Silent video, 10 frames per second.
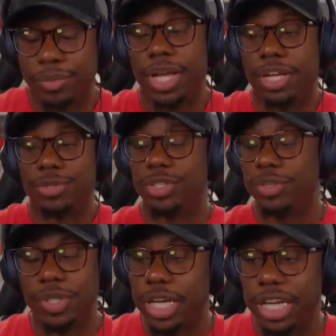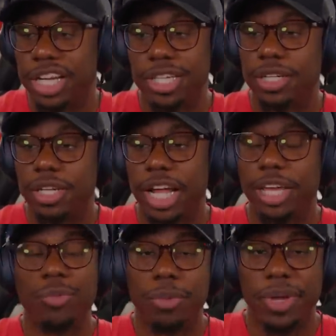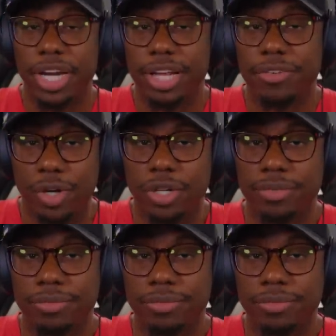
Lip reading: gonna be honest with you. He doesn't look like he would have made it that far.